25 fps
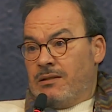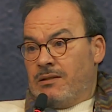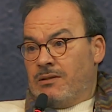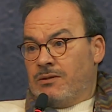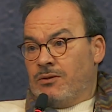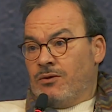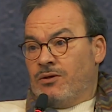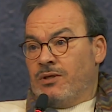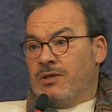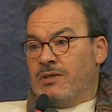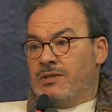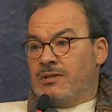
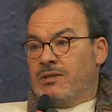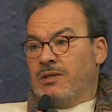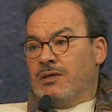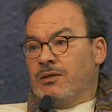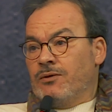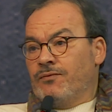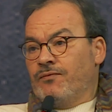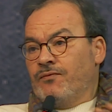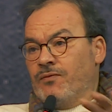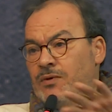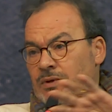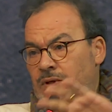So instead
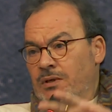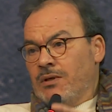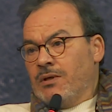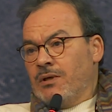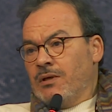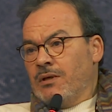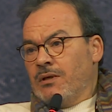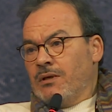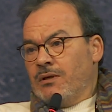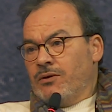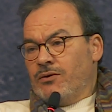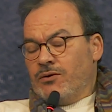of
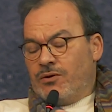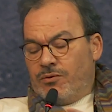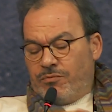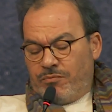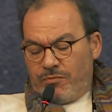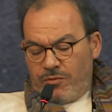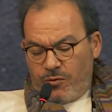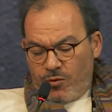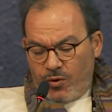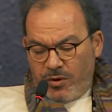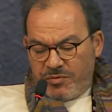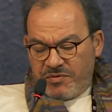your
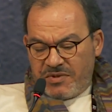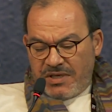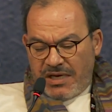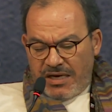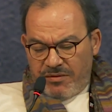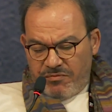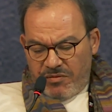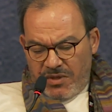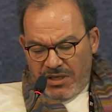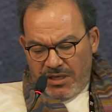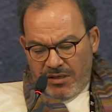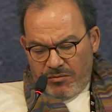
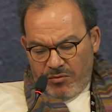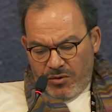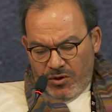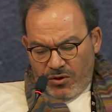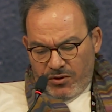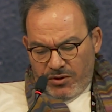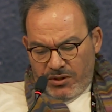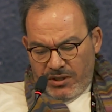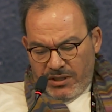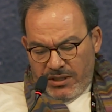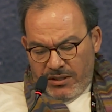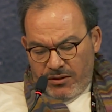website being
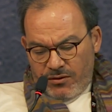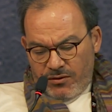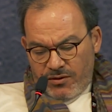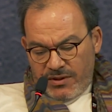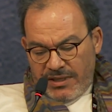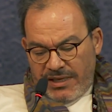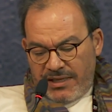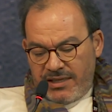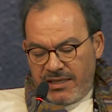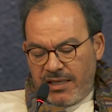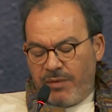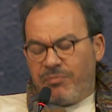blocked, you can use
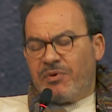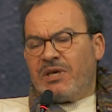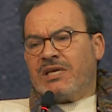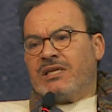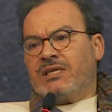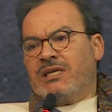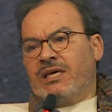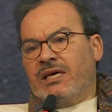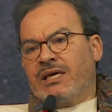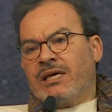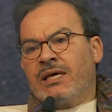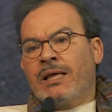that. The big
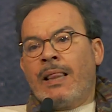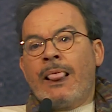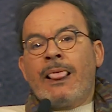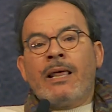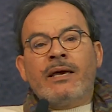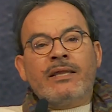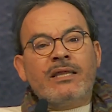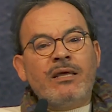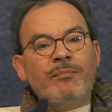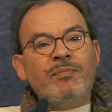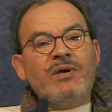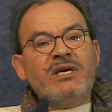
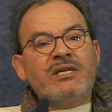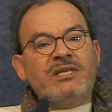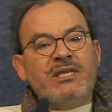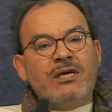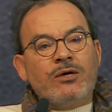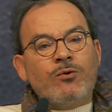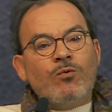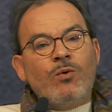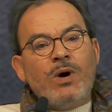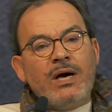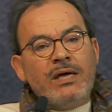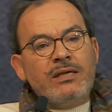
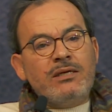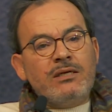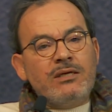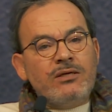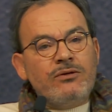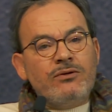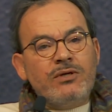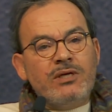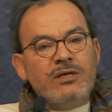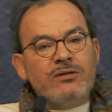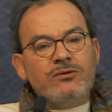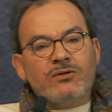tech. One, you
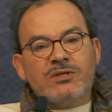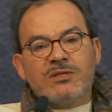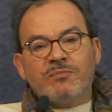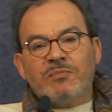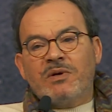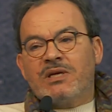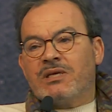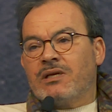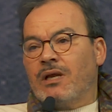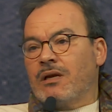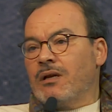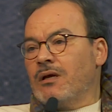need to
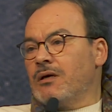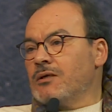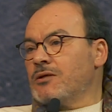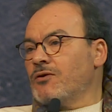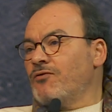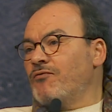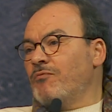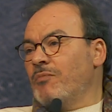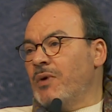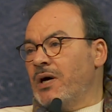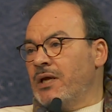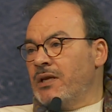spend a lot of
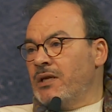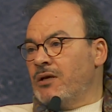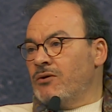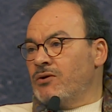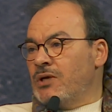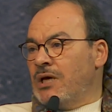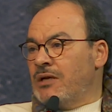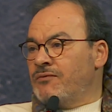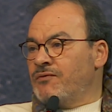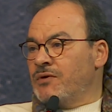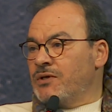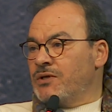money on
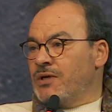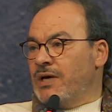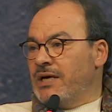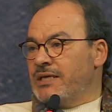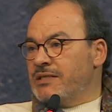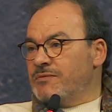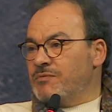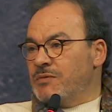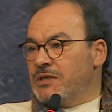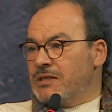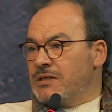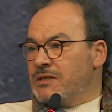
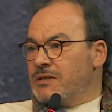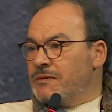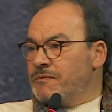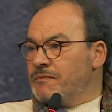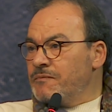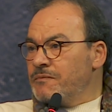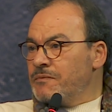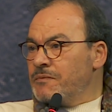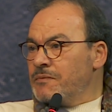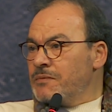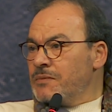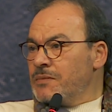advertisement.
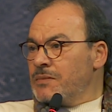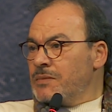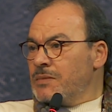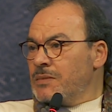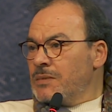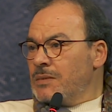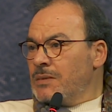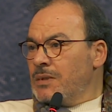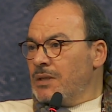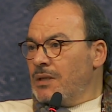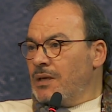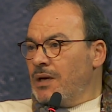
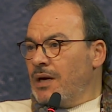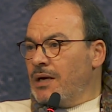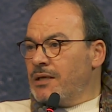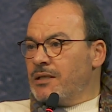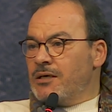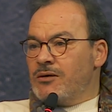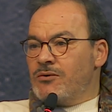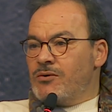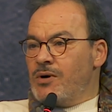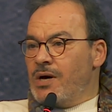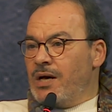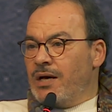
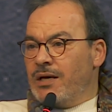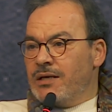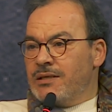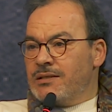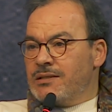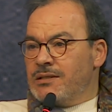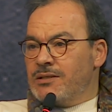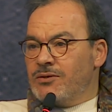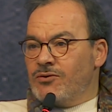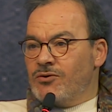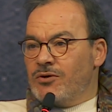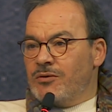
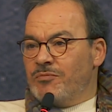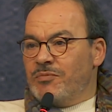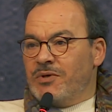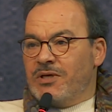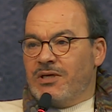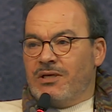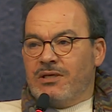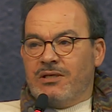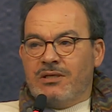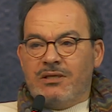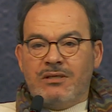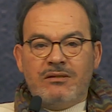Otherwise, you will
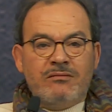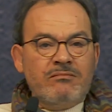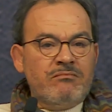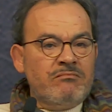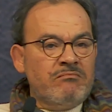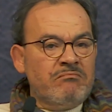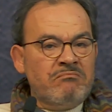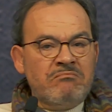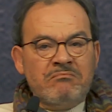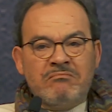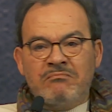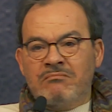be
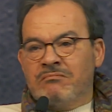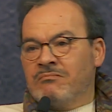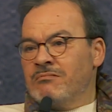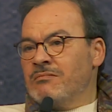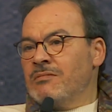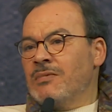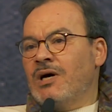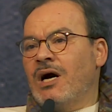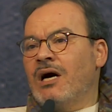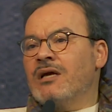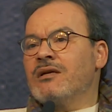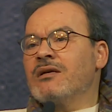
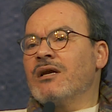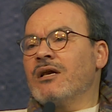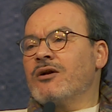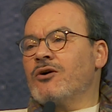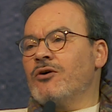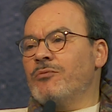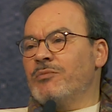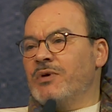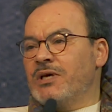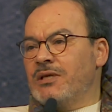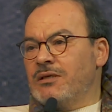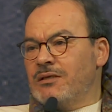
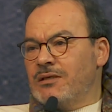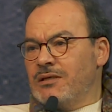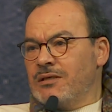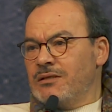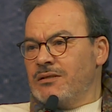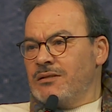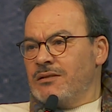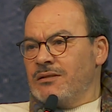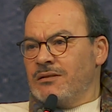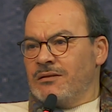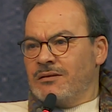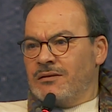
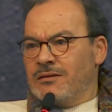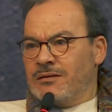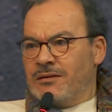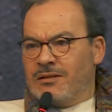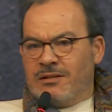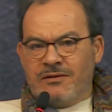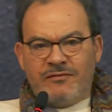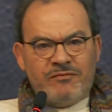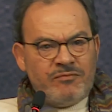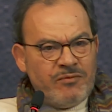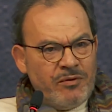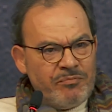unrecommended,
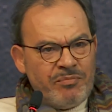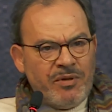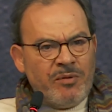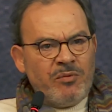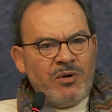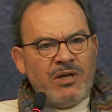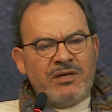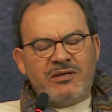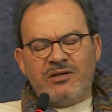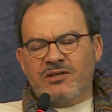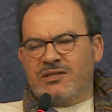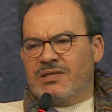if people
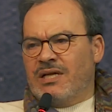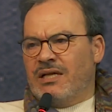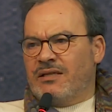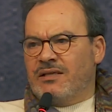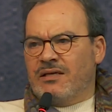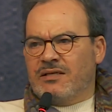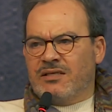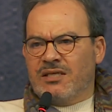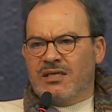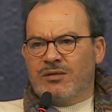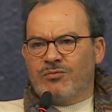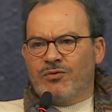understand the
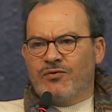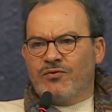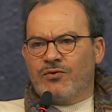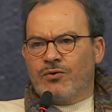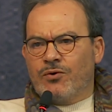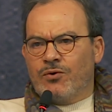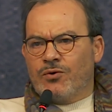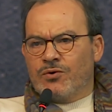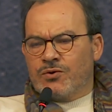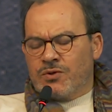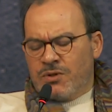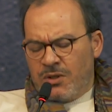term, of
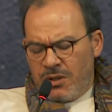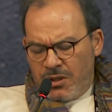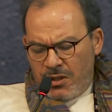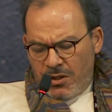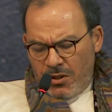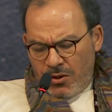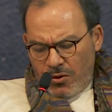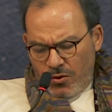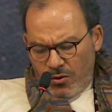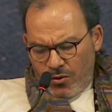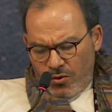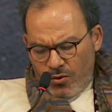course,
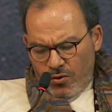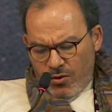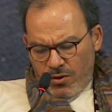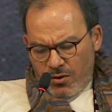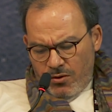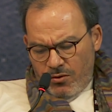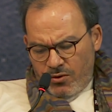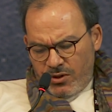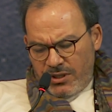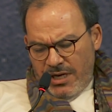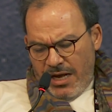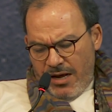
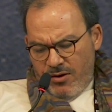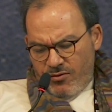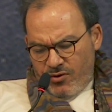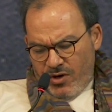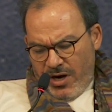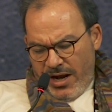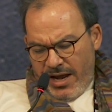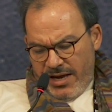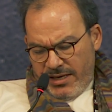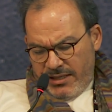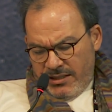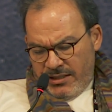or
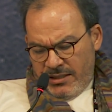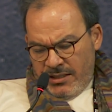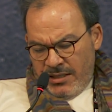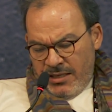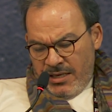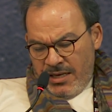downranked.